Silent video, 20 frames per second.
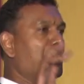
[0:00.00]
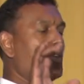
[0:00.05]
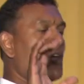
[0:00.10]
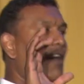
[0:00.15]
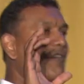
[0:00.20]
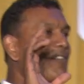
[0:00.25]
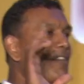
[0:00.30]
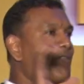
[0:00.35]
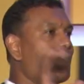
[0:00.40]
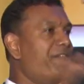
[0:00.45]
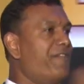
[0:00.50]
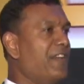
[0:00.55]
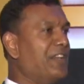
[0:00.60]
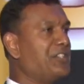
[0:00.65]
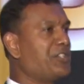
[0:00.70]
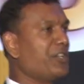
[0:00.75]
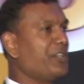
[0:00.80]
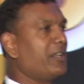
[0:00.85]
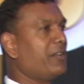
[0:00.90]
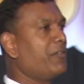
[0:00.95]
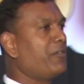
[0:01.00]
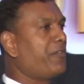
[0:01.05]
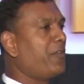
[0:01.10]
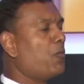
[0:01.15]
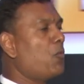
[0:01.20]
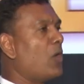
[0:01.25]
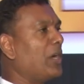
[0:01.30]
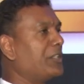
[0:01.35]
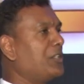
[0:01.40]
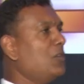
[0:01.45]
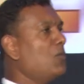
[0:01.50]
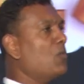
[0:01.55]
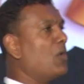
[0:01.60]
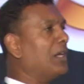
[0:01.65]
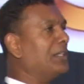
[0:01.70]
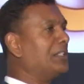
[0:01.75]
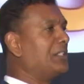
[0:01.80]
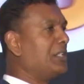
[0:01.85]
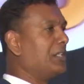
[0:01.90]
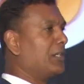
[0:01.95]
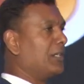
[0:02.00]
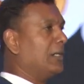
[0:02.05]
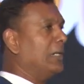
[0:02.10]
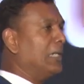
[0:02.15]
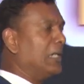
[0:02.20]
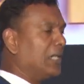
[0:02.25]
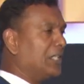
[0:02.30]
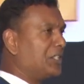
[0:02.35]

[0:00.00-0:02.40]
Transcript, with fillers: you have a vision for what you want to